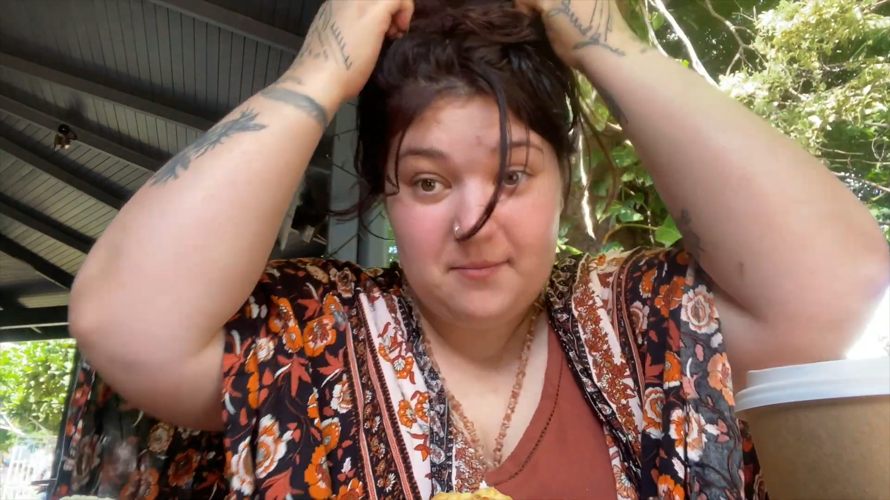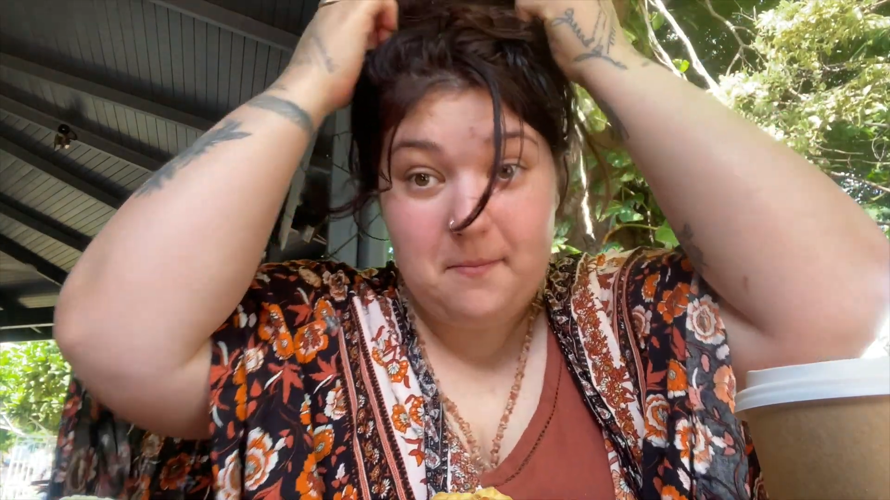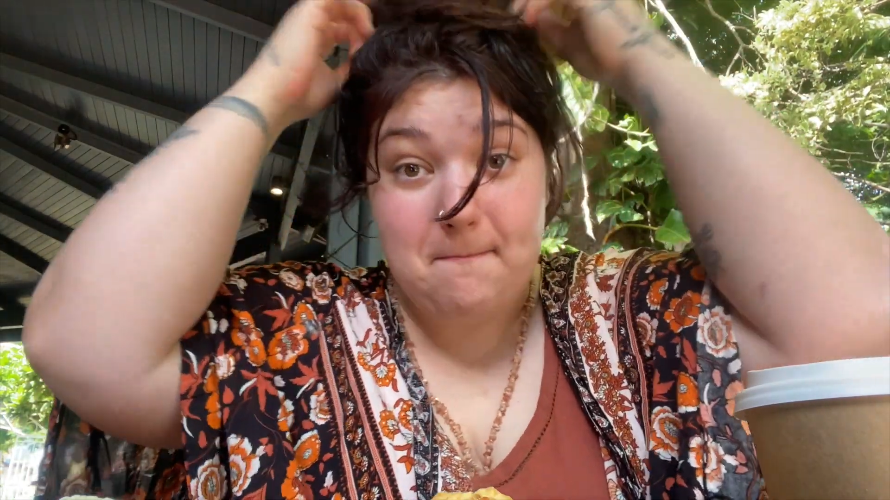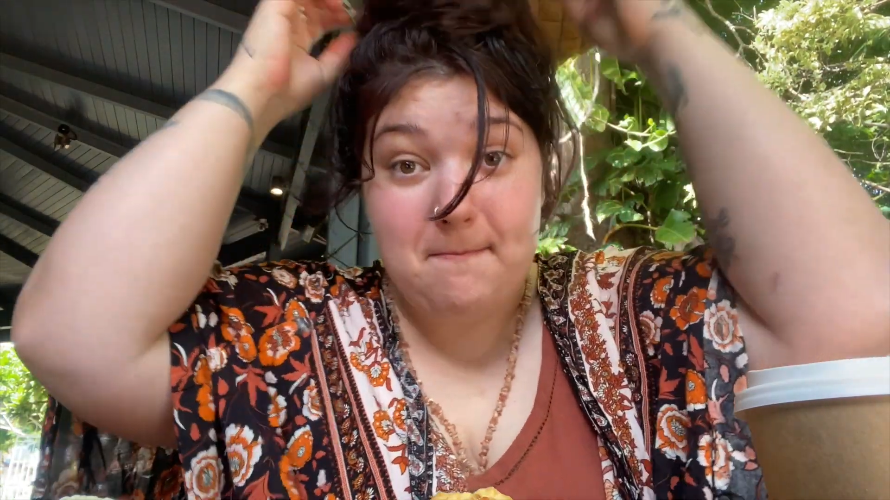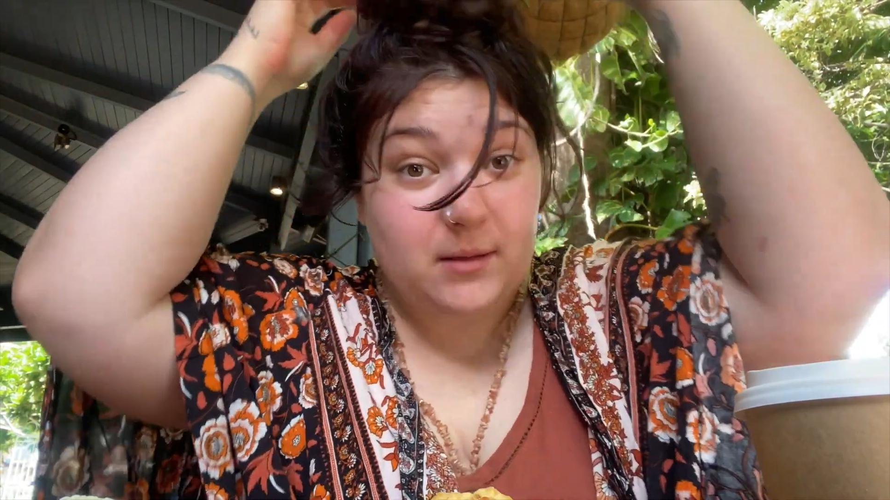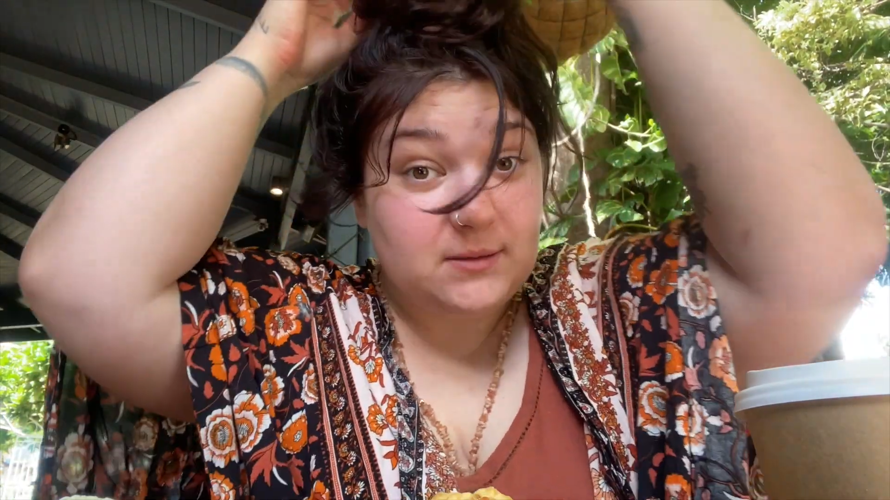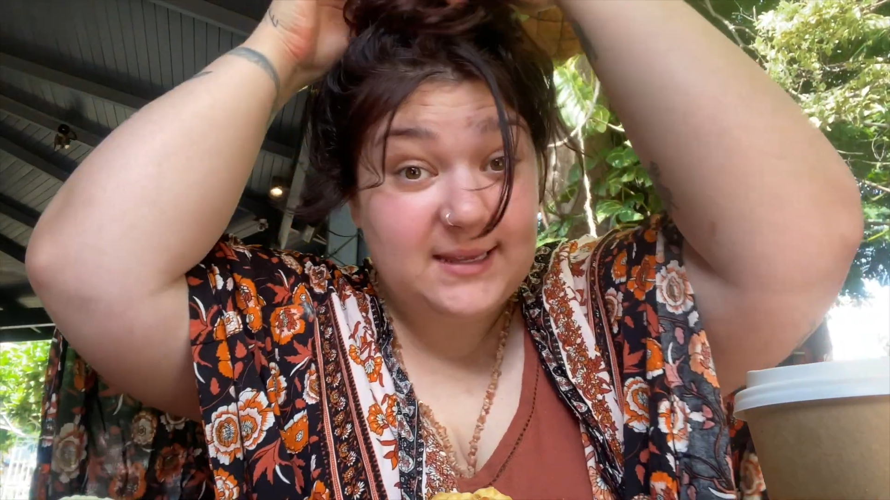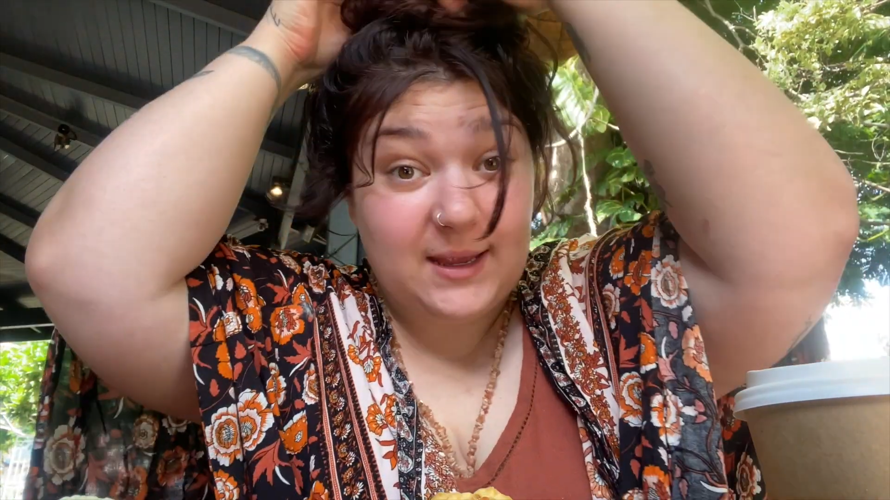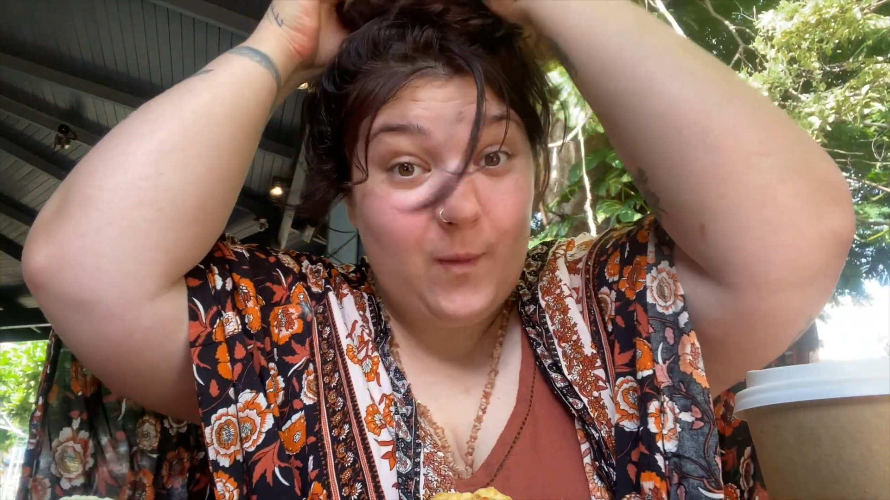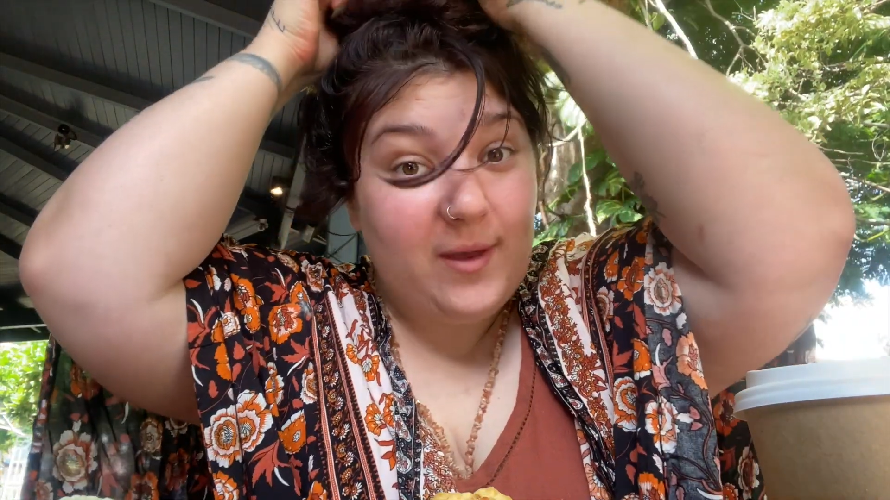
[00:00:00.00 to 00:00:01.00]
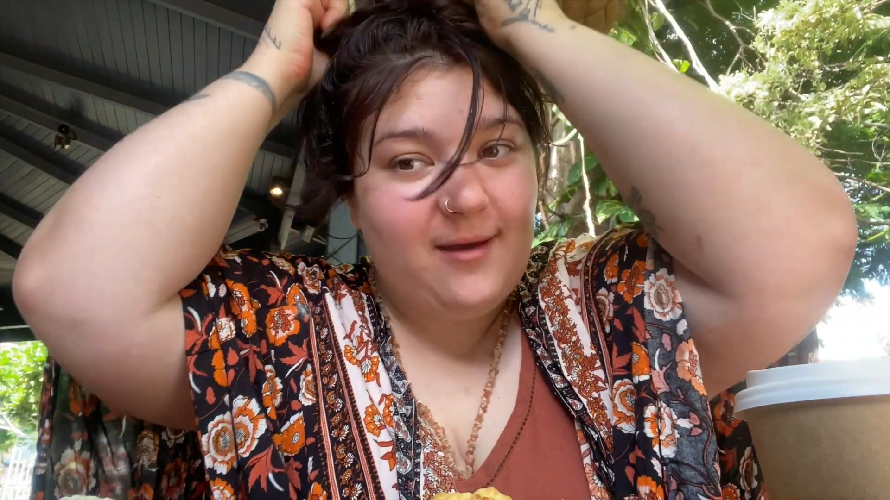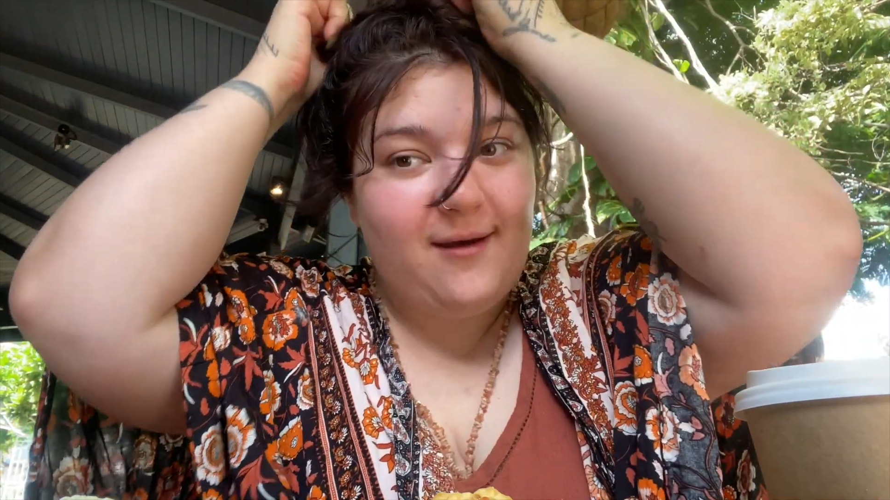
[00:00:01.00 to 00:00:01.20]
melting weather.